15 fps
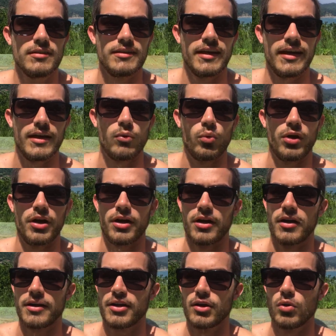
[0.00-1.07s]
that
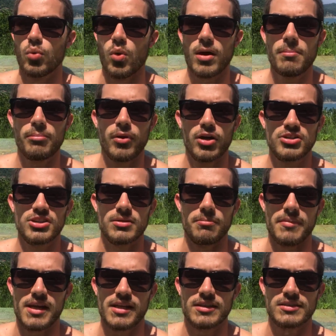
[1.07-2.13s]
where one budget
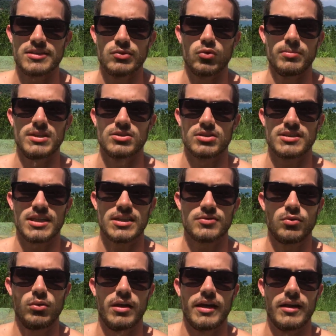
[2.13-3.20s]
means you will be
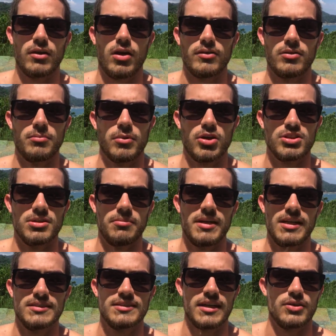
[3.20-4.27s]
successful and another budget
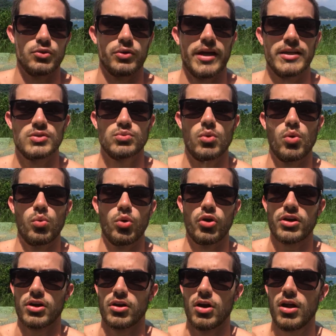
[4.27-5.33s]
means that your ads won't
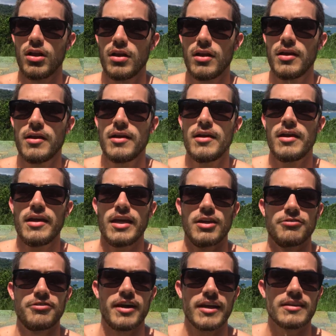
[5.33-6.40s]
work at all. In
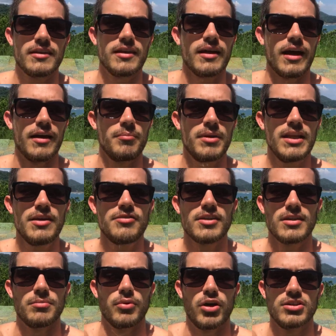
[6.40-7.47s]
fact, I believe
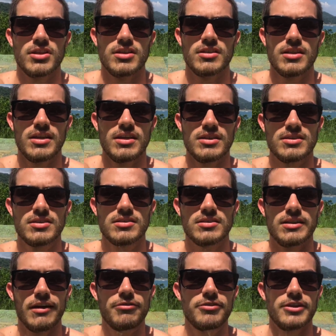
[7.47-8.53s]
that the budget is
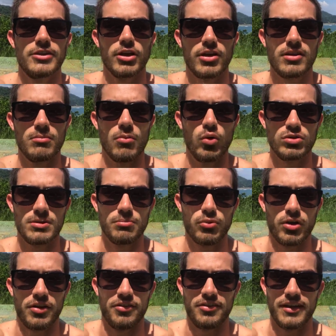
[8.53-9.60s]
definitely not the most
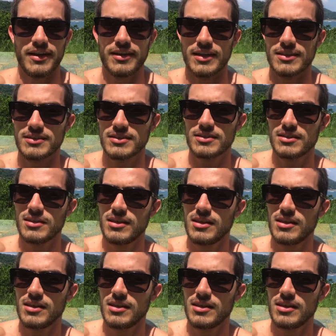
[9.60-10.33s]
important thing. It's